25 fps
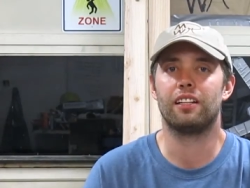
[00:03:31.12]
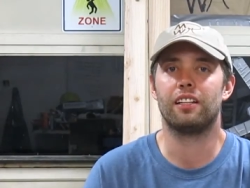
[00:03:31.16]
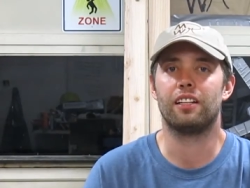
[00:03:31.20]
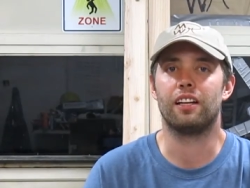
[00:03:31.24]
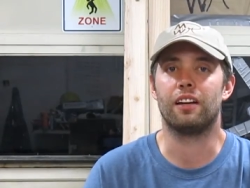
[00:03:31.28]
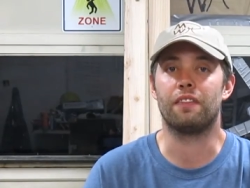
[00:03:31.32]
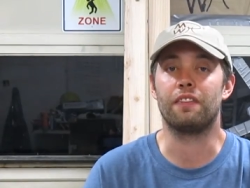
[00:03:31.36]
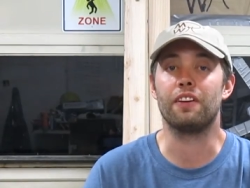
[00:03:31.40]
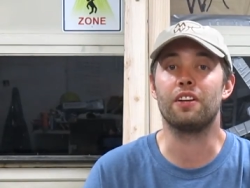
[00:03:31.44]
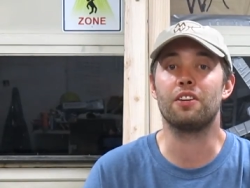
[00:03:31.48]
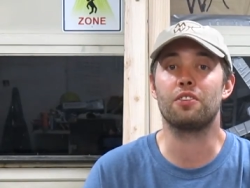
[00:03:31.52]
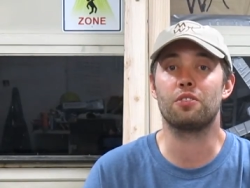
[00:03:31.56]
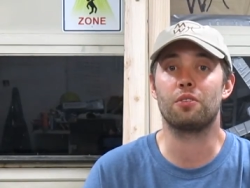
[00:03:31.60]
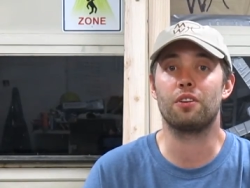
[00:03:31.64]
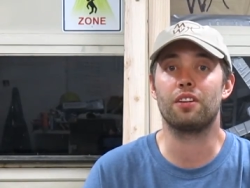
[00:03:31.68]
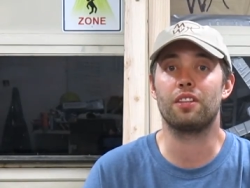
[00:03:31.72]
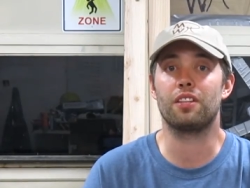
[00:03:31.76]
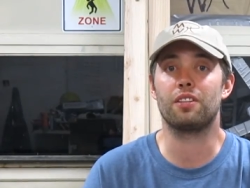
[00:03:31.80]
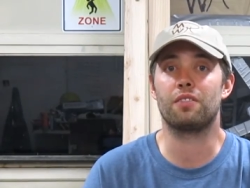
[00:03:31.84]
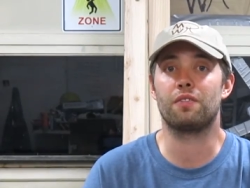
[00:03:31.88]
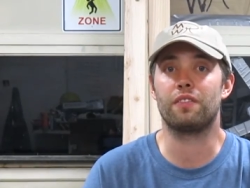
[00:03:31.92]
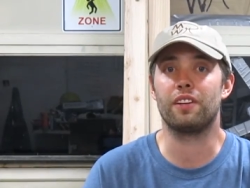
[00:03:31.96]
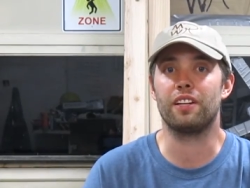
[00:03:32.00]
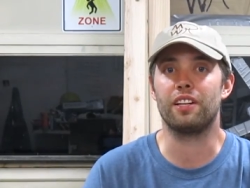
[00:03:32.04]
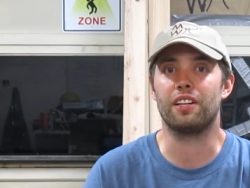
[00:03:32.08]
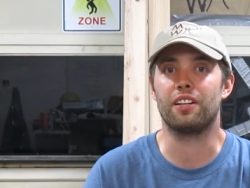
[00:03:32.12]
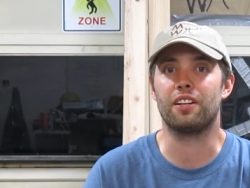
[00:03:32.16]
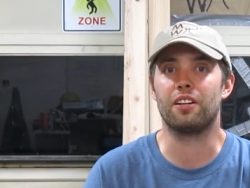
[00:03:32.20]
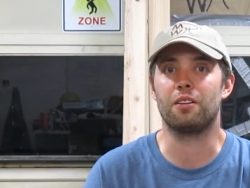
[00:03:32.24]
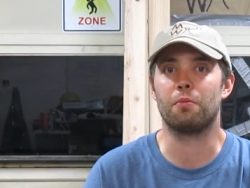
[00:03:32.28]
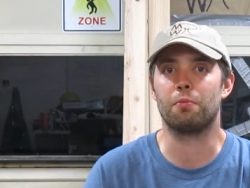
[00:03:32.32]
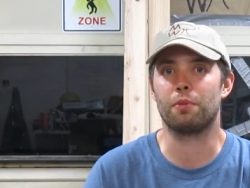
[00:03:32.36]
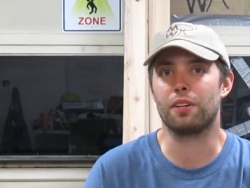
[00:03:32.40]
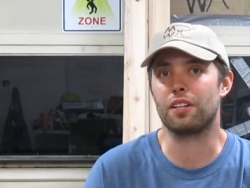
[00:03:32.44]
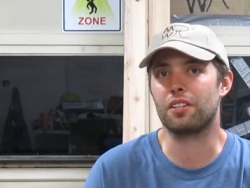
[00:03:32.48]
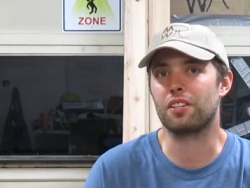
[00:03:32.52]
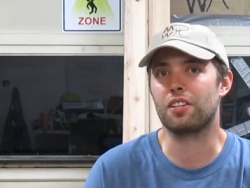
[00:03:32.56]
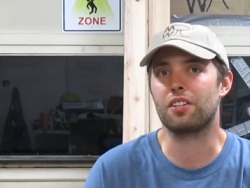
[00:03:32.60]
If you enjoyed this video,
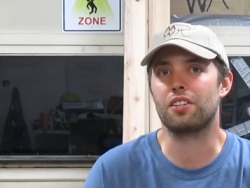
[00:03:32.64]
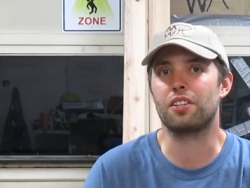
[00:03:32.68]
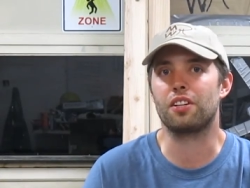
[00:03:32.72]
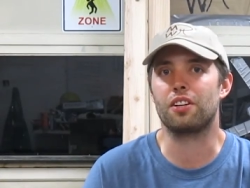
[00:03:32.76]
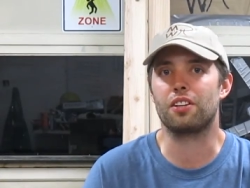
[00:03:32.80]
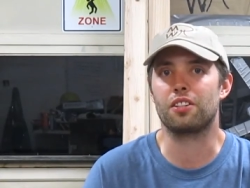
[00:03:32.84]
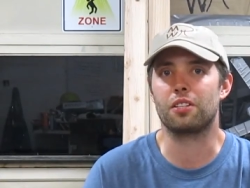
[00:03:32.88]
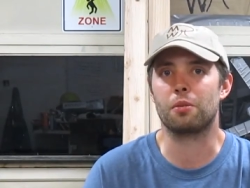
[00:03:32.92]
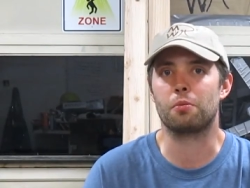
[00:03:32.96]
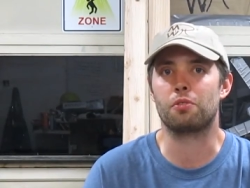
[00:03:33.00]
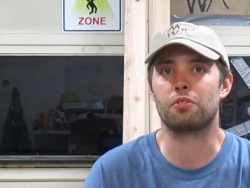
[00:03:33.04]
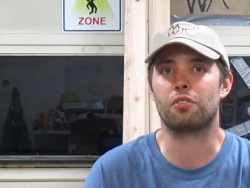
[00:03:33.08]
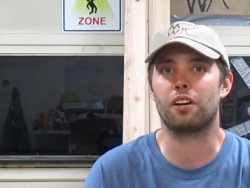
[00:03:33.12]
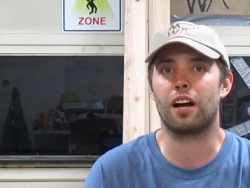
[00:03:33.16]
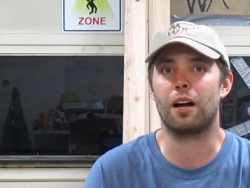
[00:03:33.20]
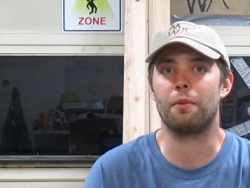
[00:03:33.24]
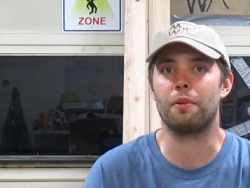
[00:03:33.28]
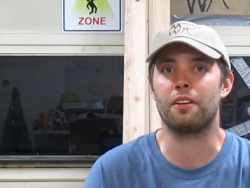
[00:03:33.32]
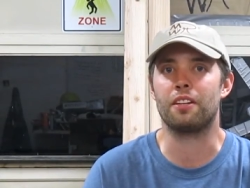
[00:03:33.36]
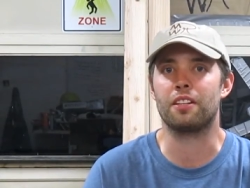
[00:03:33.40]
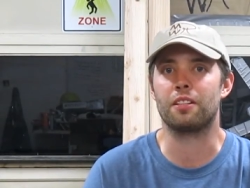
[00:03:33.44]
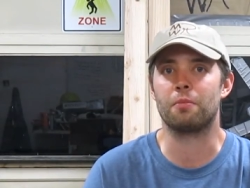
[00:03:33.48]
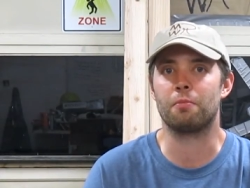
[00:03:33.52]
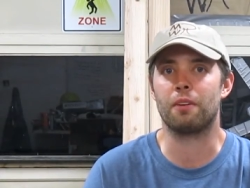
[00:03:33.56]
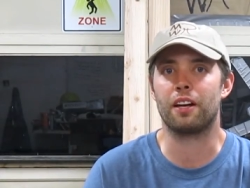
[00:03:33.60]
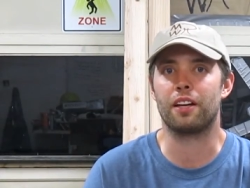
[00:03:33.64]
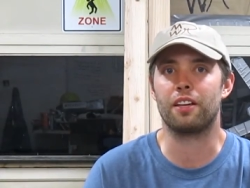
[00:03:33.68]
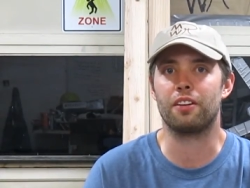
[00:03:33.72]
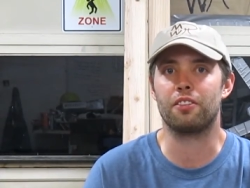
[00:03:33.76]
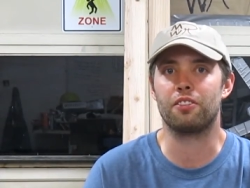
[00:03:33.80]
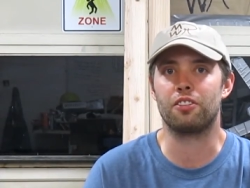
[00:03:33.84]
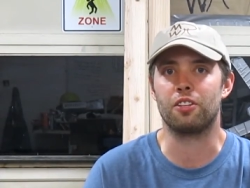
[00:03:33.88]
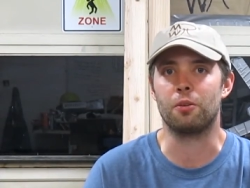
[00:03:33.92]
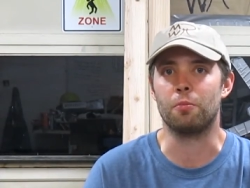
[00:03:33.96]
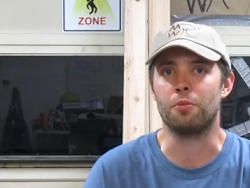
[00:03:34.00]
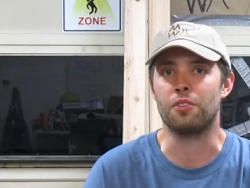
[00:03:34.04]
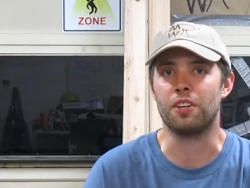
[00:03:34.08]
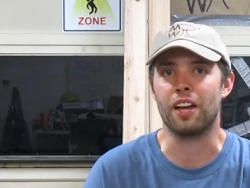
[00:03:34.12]
please consider subscribing to my
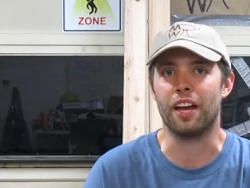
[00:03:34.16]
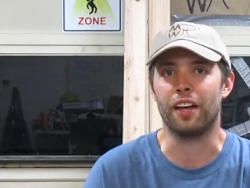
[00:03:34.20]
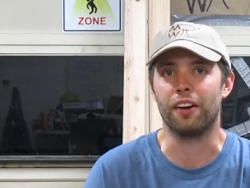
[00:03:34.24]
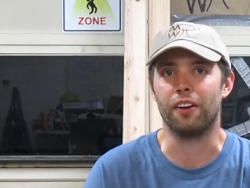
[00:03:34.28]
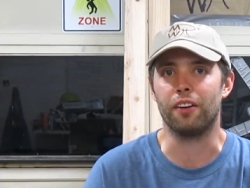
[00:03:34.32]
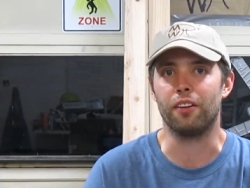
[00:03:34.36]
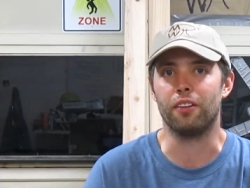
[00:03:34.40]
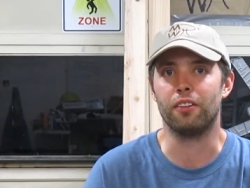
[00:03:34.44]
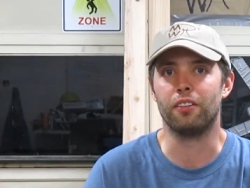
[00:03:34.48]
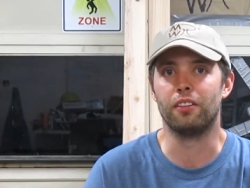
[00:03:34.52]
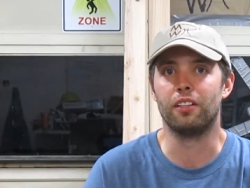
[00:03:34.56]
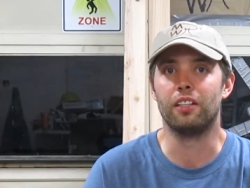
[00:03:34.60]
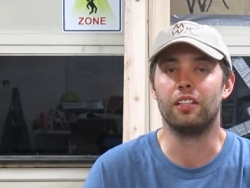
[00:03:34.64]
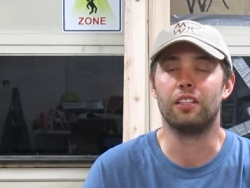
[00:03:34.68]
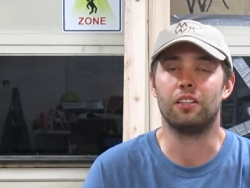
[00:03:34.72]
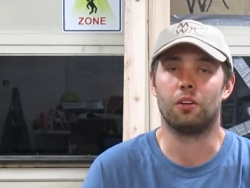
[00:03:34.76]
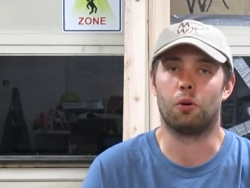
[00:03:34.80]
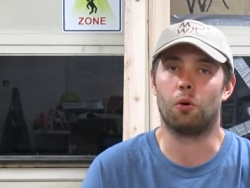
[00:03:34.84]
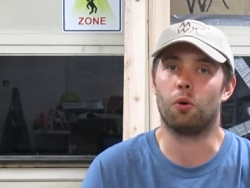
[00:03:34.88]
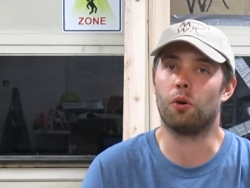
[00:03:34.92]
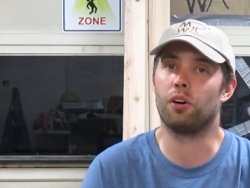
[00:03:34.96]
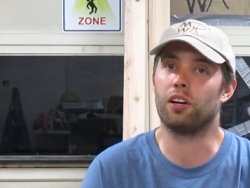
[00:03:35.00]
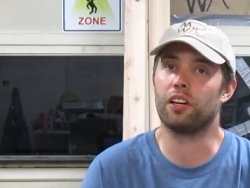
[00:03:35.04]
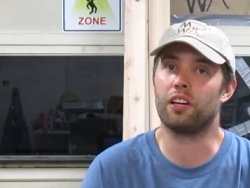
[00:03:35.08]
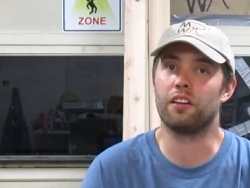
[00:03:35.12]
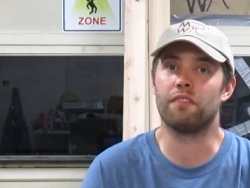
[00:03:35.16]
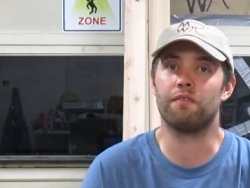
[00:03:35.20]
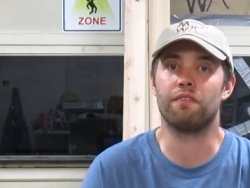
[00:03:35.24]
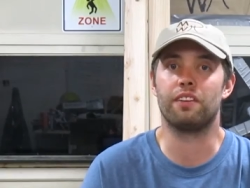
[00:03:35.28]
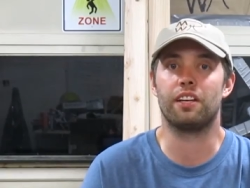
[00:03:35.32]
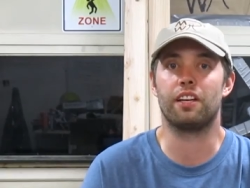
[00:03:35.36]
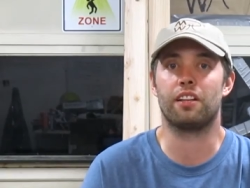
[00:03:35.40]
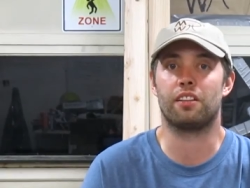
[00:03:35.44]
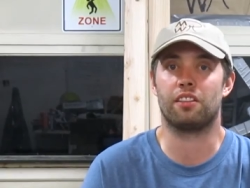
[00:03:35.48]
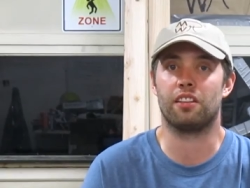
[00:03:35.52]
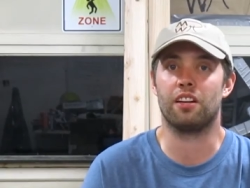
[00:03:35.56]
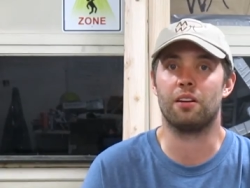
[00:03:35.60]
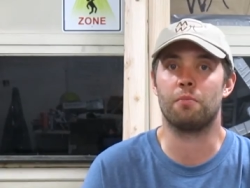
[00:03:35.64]
YouTube channel, or leaving me
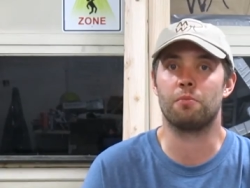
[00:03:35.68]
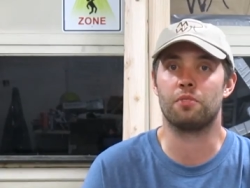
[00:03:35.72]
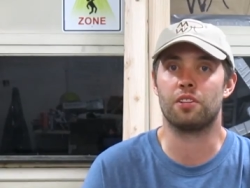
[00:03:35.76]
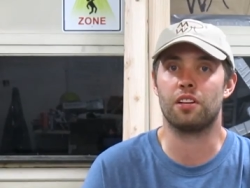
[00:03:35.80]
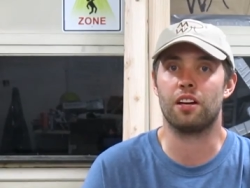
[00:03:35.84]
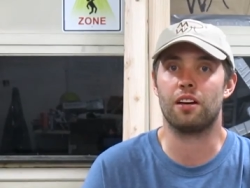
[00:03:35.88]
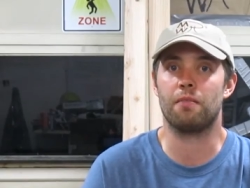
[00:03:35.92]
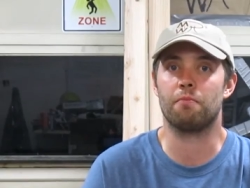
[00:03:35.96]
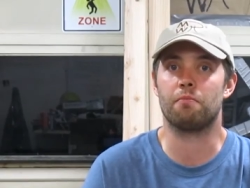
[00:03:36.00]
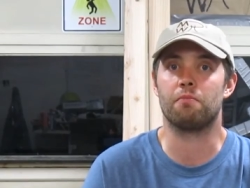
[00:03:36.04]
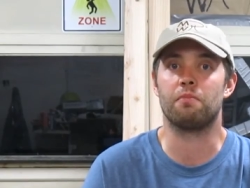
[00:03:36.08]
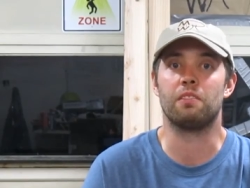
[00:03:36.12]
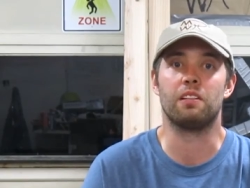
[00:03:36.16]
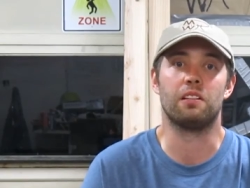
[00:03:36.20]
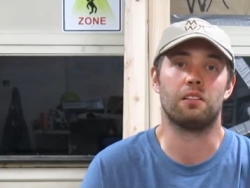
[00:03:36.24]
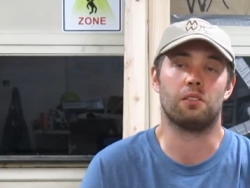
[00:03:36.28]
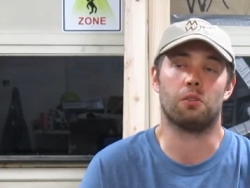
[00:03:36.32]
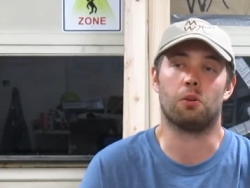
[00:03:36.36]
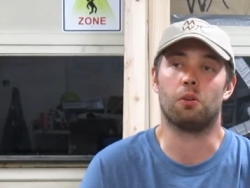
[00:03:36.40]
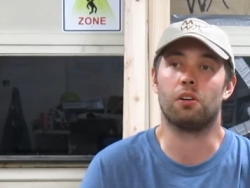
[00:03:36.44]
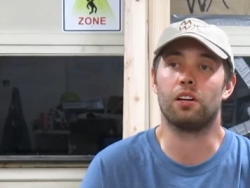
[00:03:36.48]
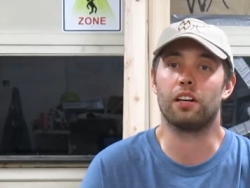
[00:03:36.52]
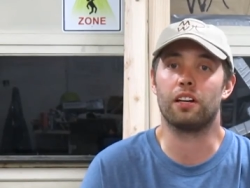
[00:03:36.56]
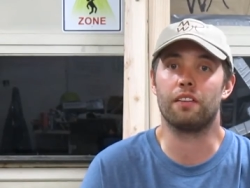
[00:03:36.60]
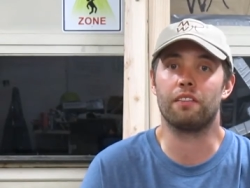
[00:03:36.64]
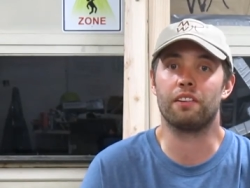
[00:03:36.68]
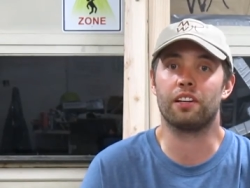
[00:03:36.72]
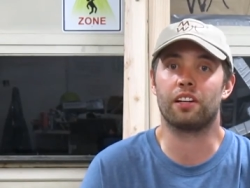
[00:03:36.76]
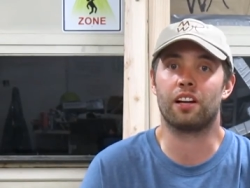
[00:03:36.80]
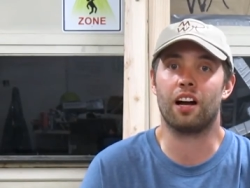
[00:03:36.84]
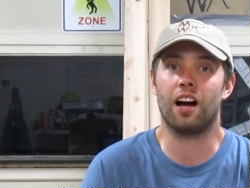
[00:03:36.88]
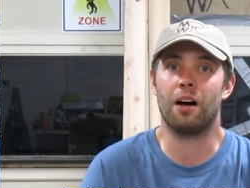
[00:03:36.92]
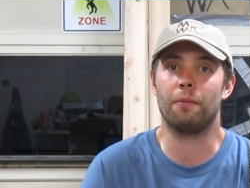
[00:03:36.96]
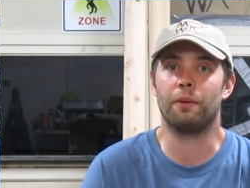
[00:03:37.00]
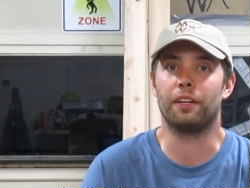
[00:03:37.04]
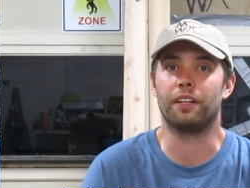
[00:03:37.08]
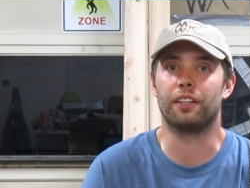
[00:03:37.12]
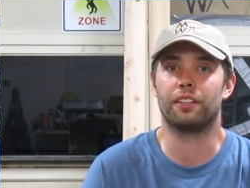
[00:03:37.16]
a thumbs up, or leaving a
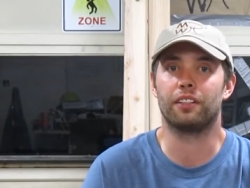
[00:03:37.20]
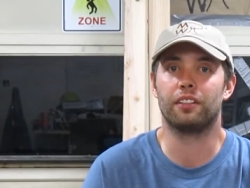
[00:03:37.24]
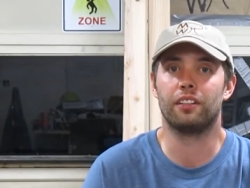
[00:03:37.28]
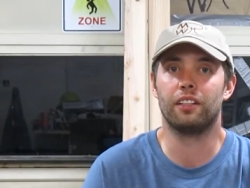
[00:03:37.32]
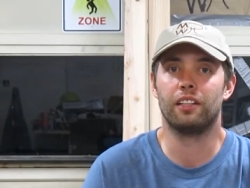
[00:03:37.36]
comment.